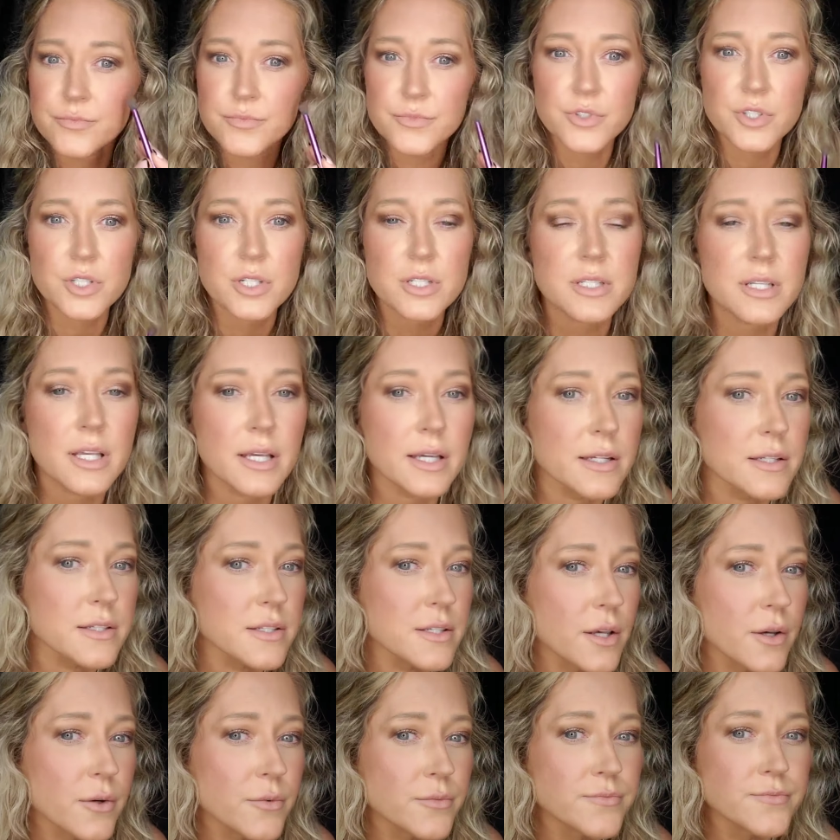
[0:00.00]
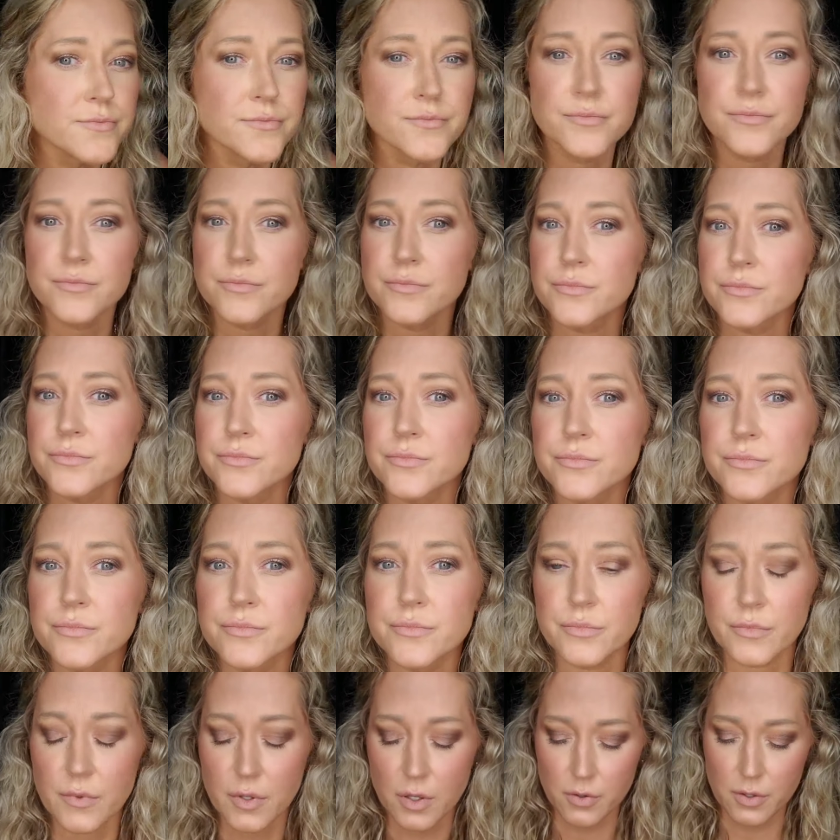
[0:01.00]
Just like so.
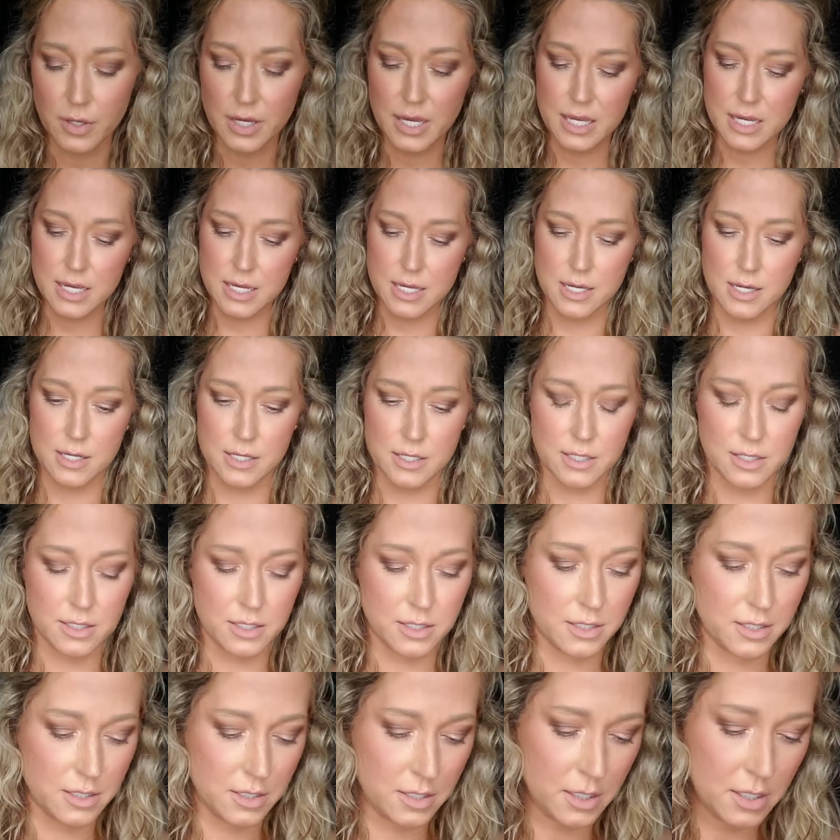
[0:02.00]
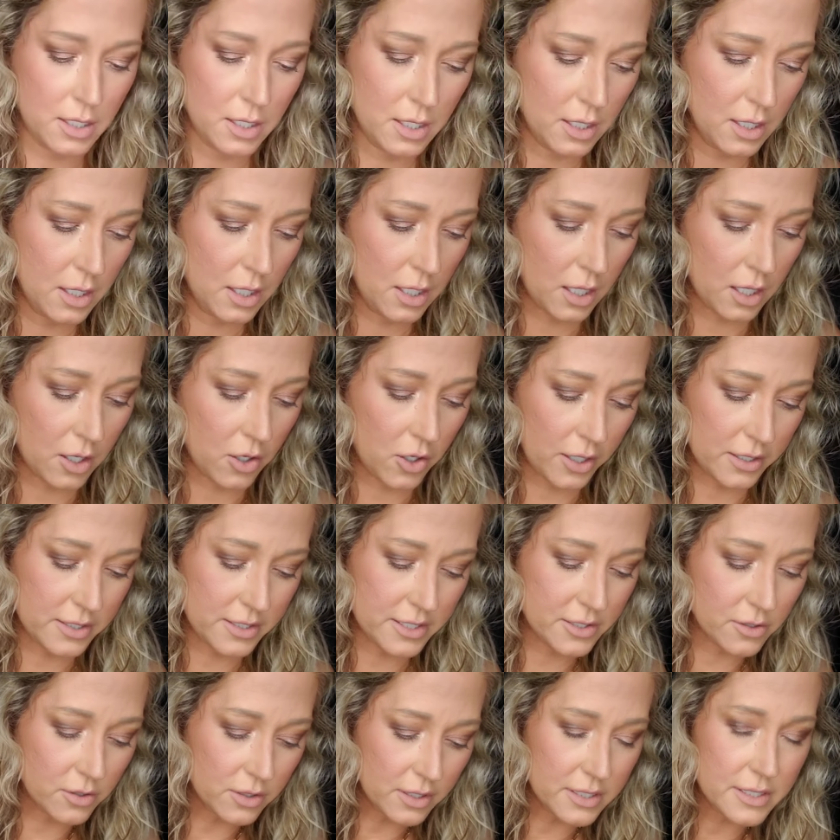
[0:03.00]
Okay. All right,
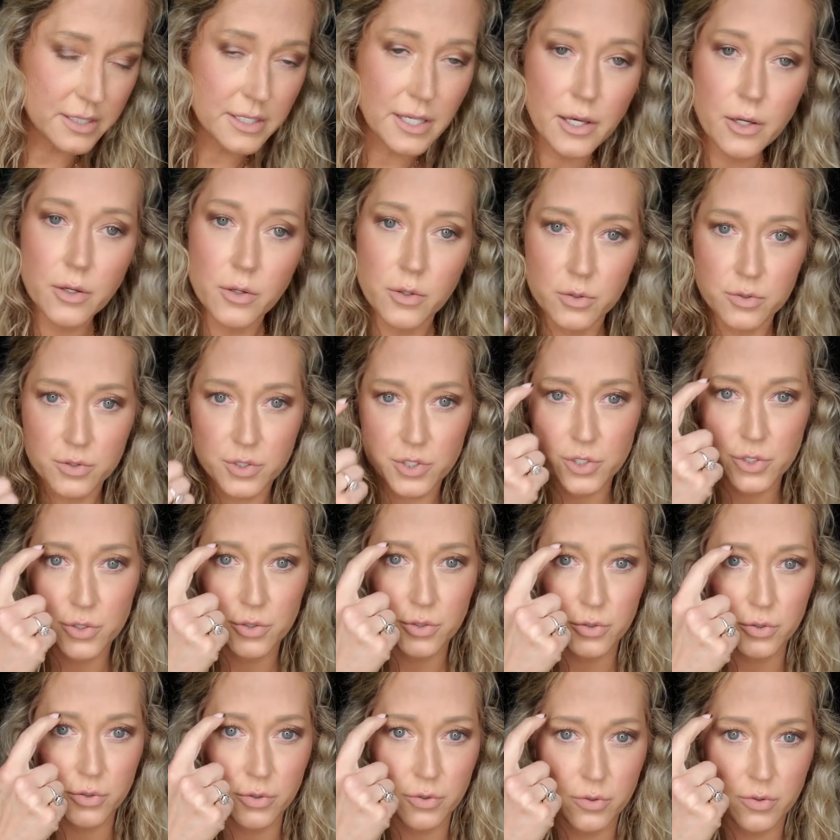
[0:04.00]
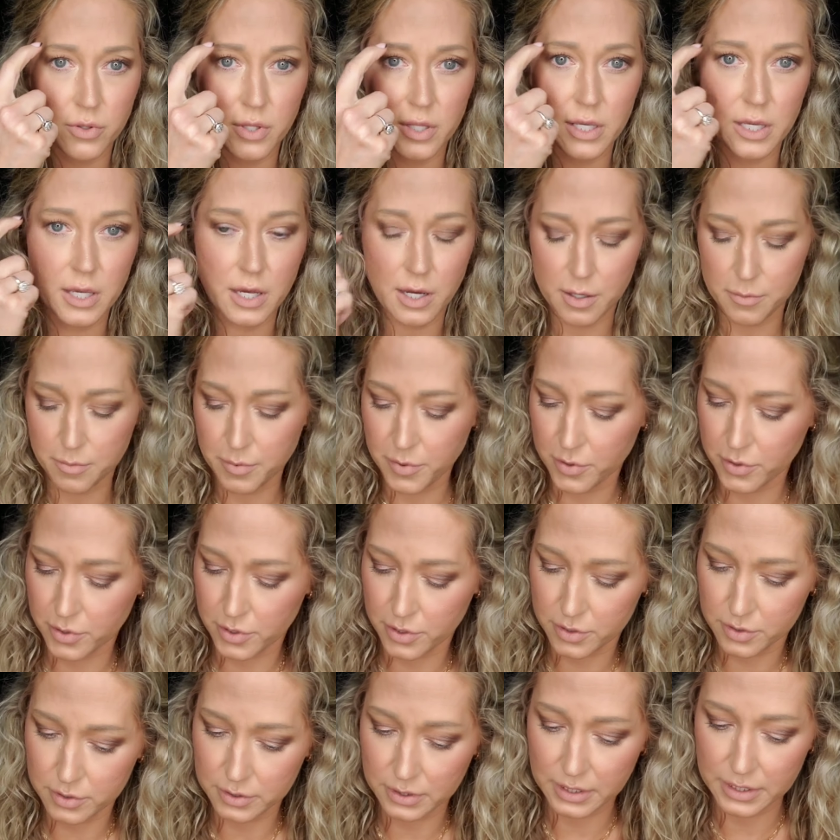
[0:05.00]
so let's go to the
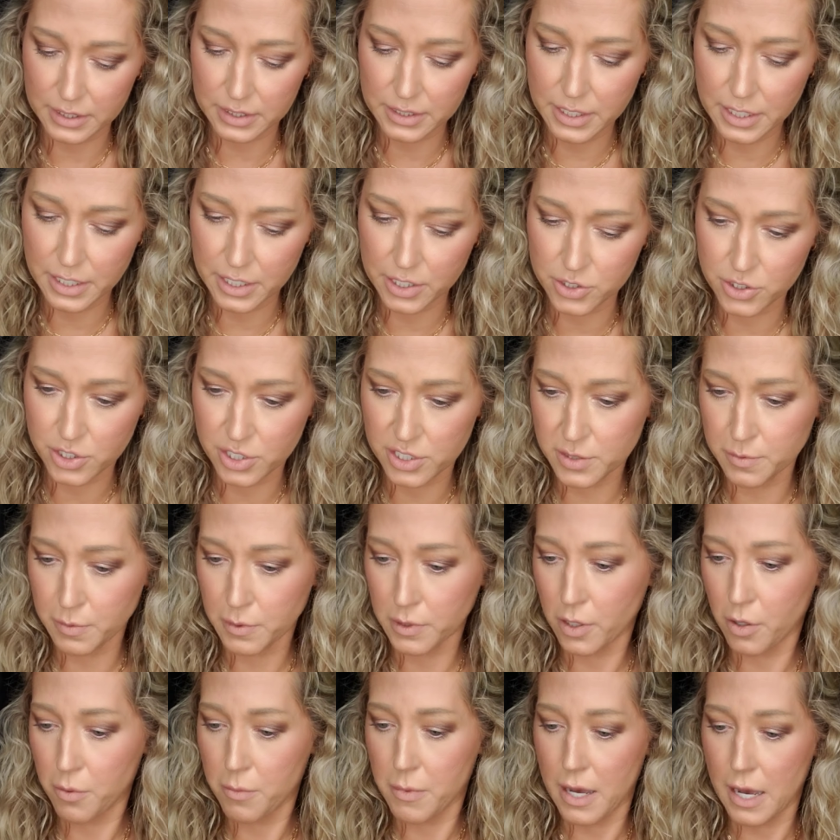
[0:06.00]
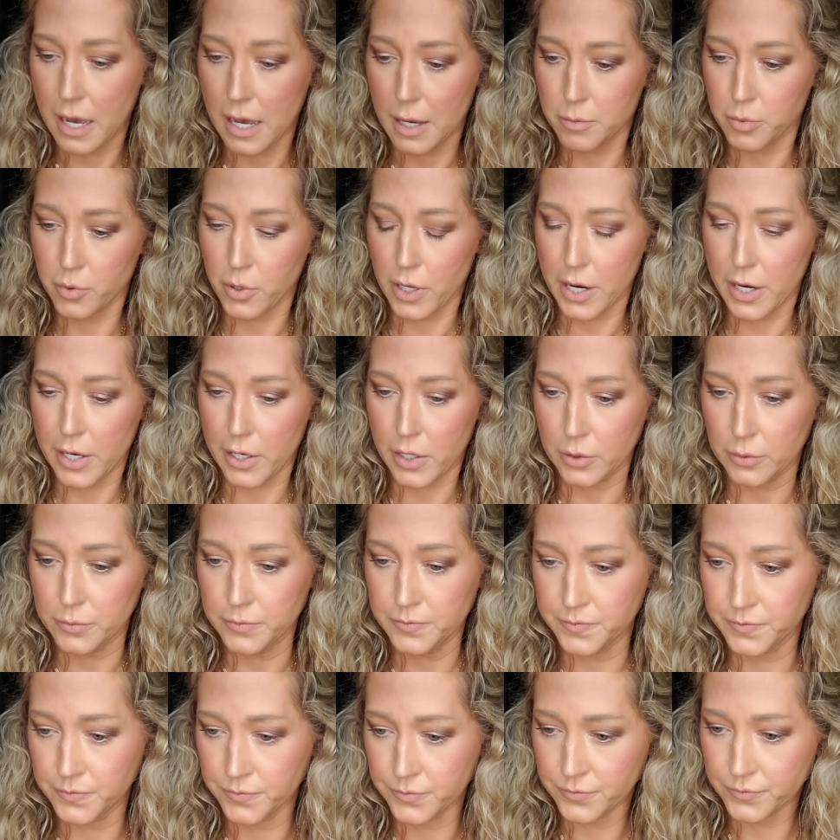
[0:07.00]
upper lid here, just below my eyebrow.
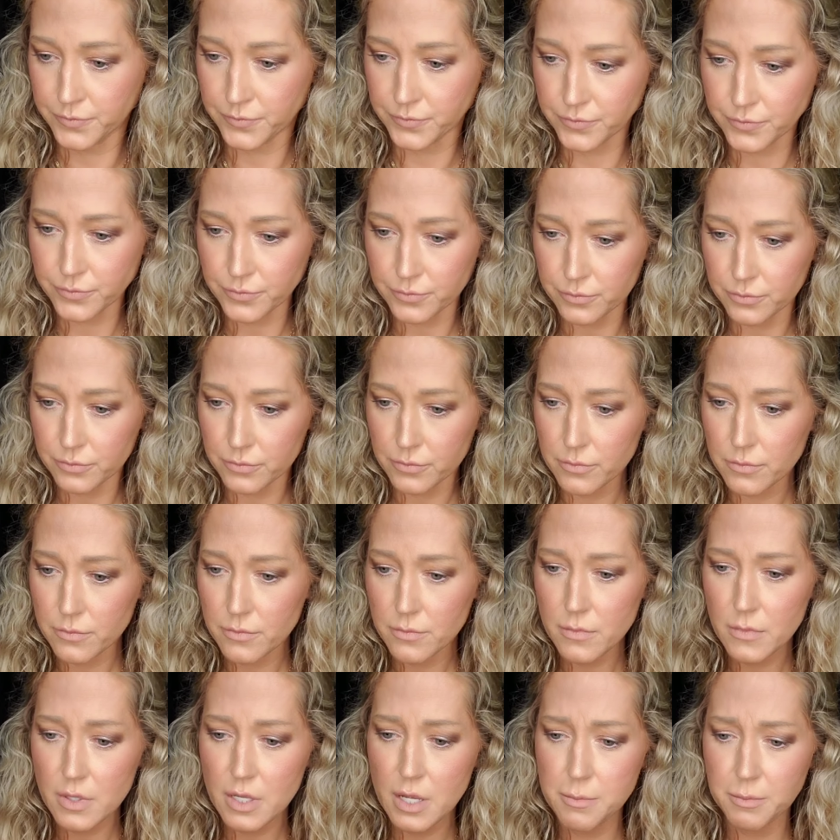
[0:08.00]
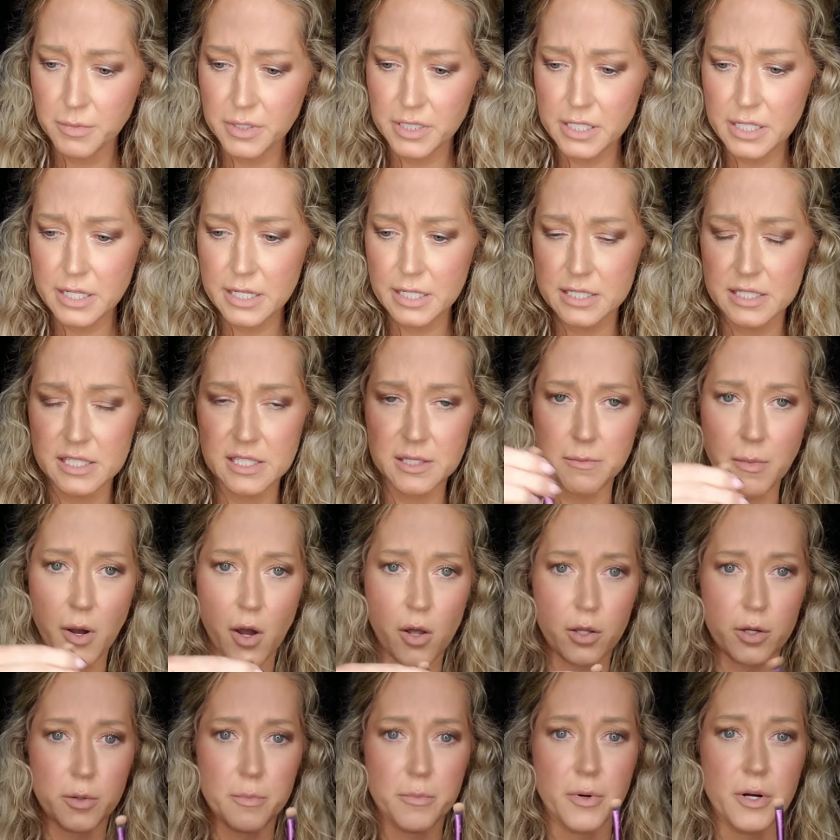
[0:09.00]
I'm gonna get a
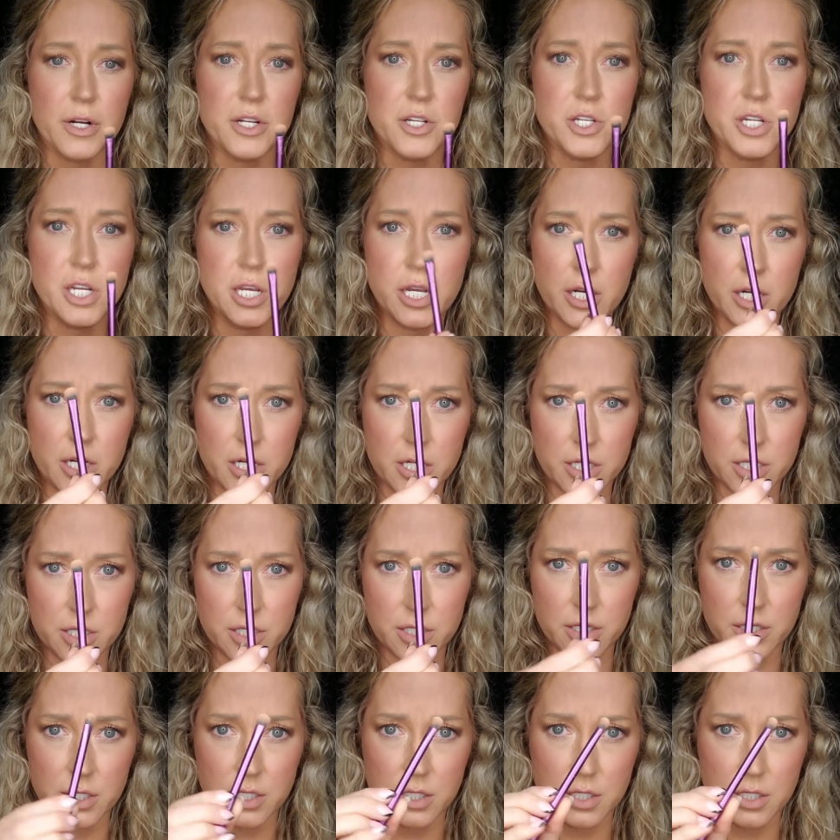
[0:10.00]
smaller brush here,